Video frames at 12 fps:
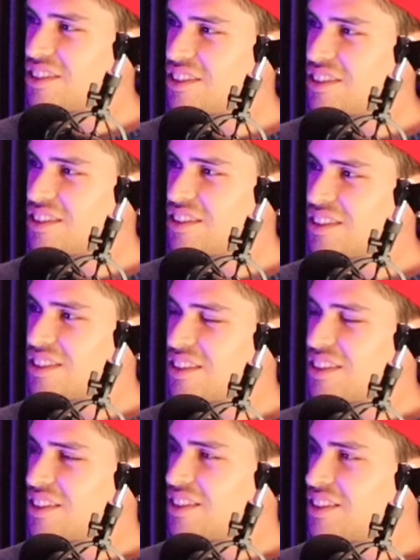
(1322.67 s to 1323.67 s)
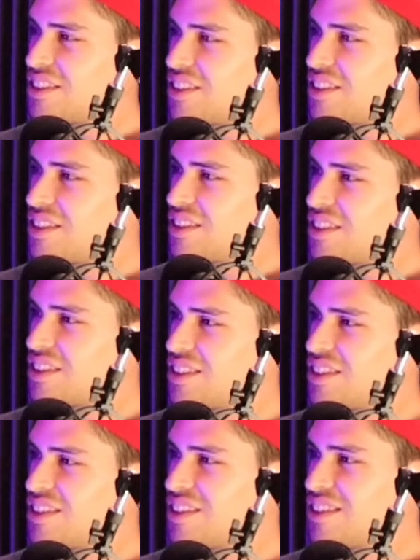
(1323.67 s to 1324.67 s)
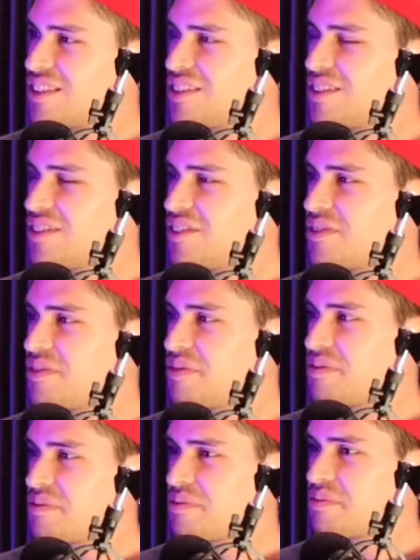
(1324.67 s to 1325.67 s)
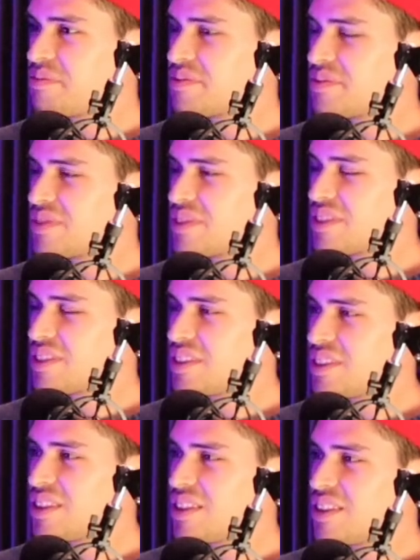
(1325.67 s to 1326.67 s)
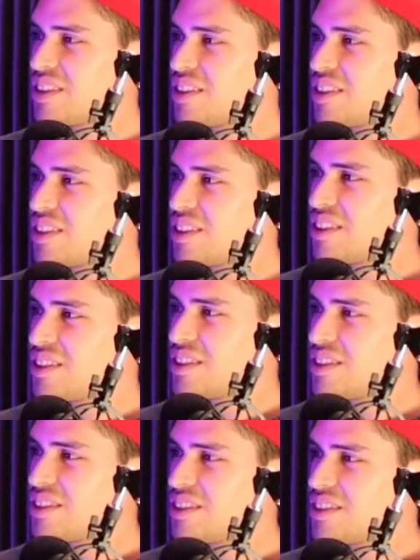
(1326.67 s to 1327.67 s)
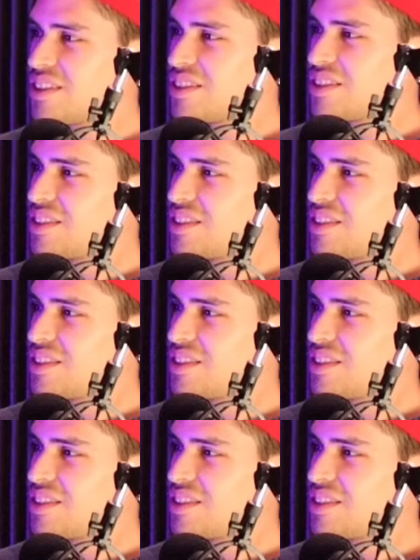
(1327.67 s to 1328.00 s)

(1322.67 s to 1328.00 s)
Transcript: This person isn't speaking.